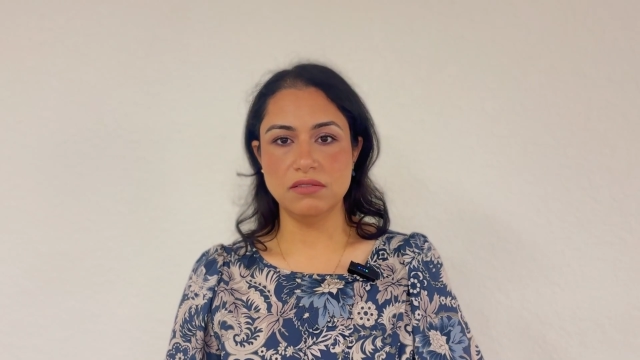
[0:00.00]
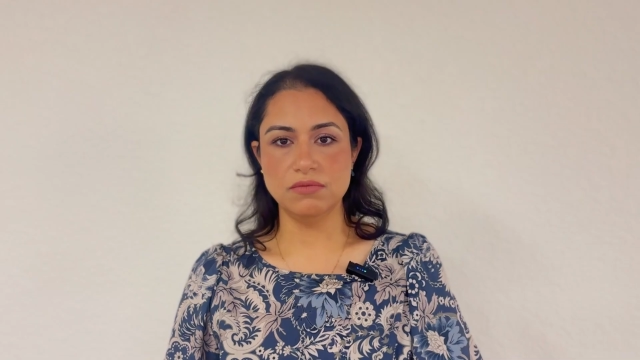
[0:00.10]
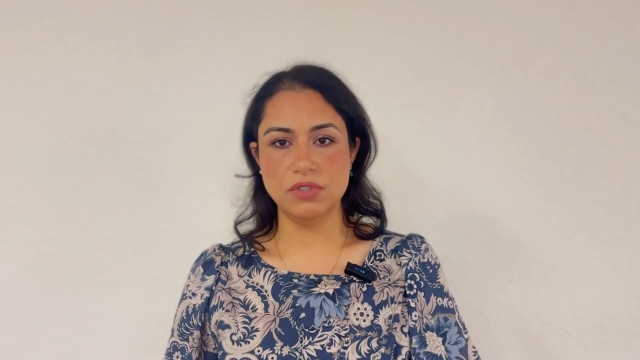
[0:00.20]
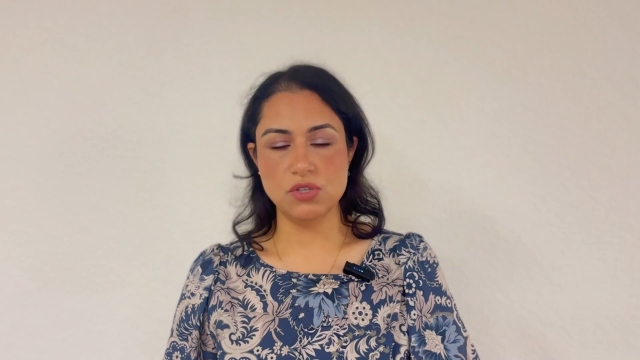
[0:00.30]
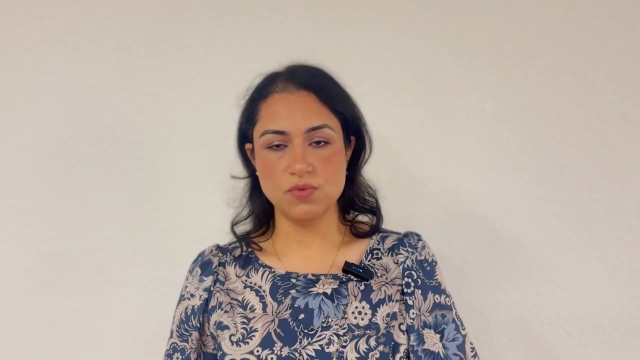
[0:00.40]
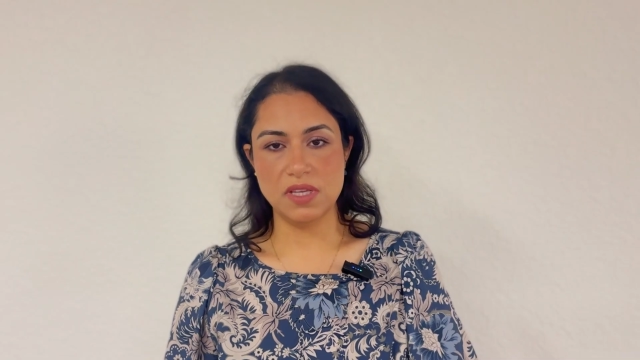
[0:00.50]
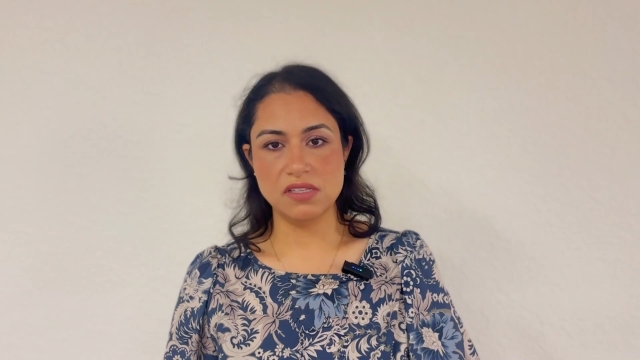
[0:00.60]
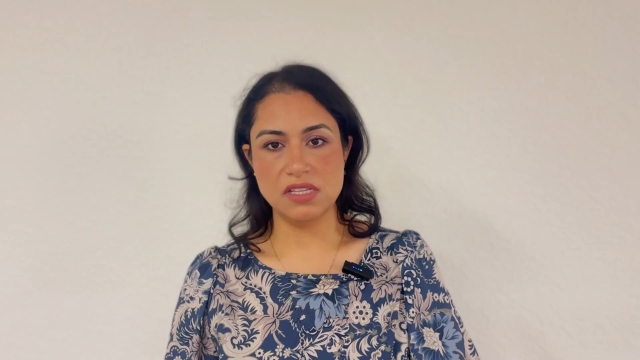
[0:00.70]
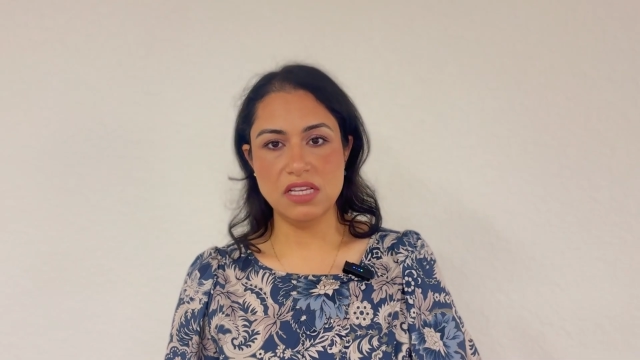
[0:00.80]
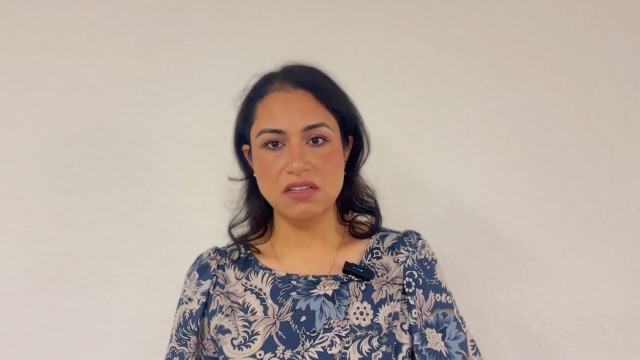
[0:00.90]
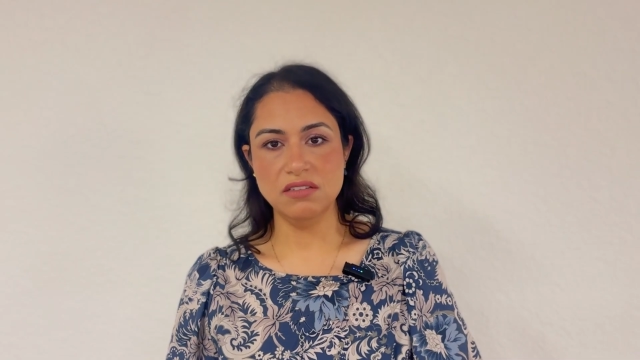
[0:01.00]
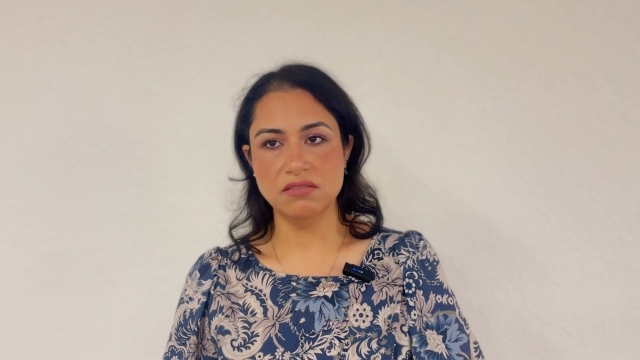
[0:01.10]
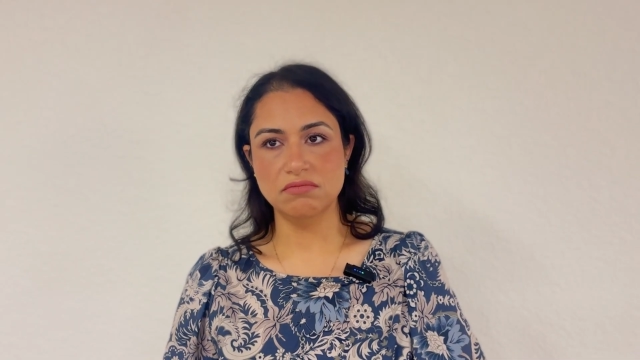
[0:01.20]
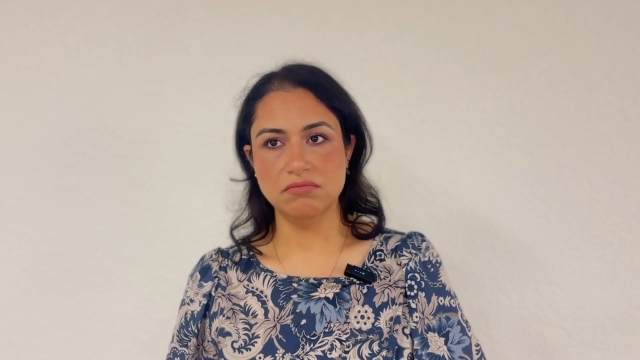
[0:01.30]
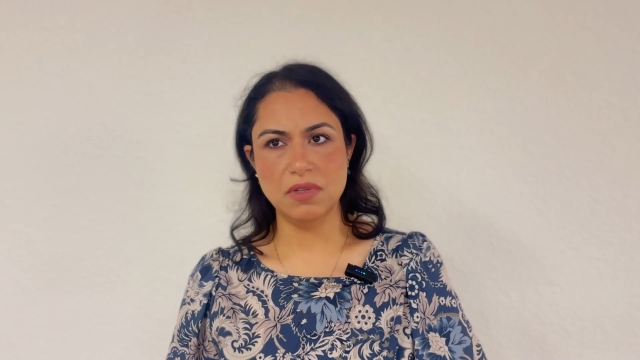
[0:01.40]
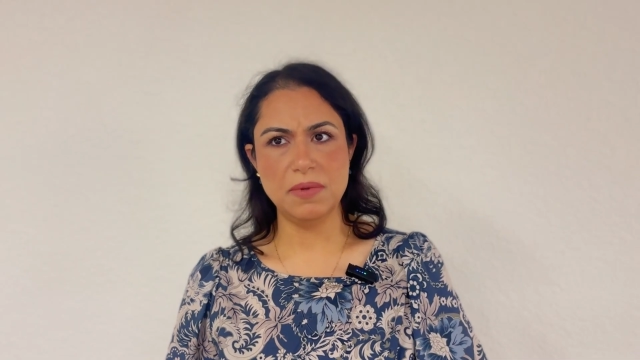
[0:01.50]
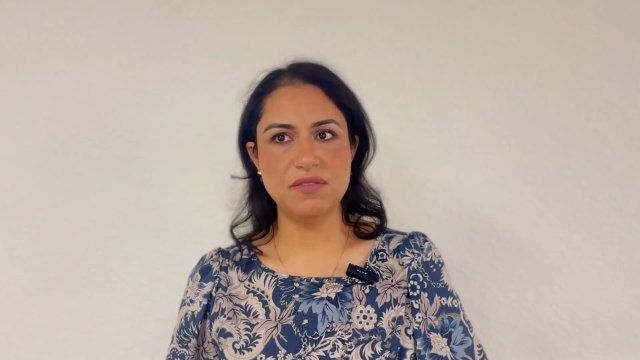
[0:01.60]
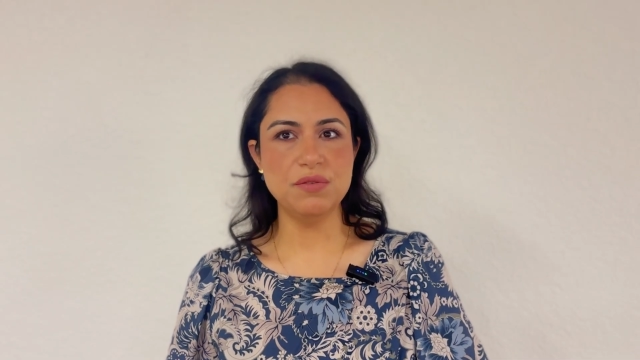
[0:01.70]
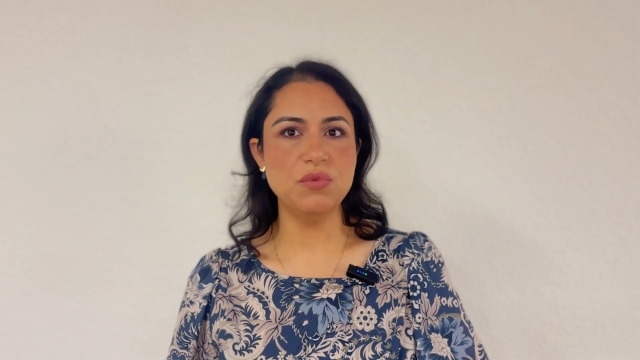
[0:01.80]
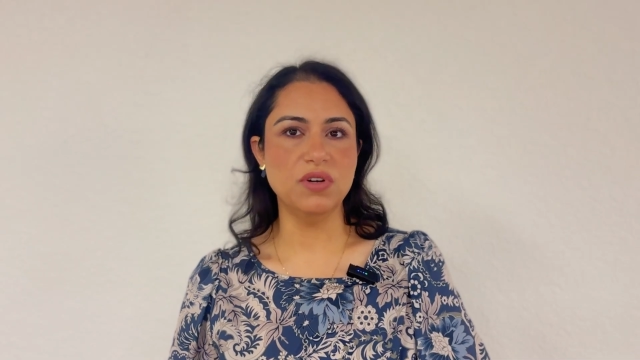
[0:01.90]
we usually see, maybe
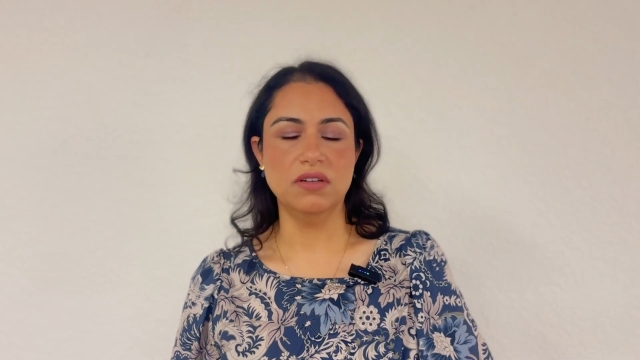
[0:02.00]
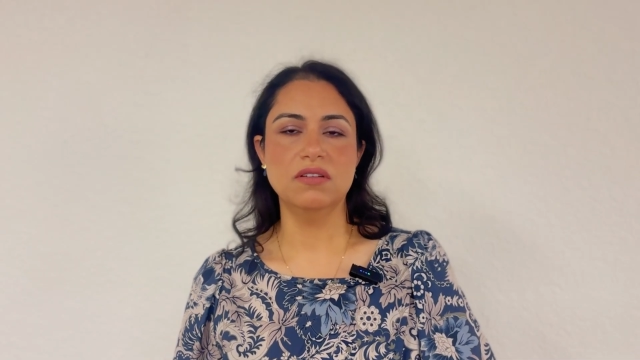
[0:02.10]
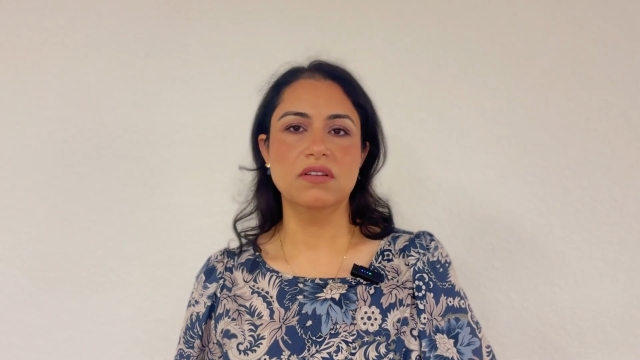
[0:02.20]
even more,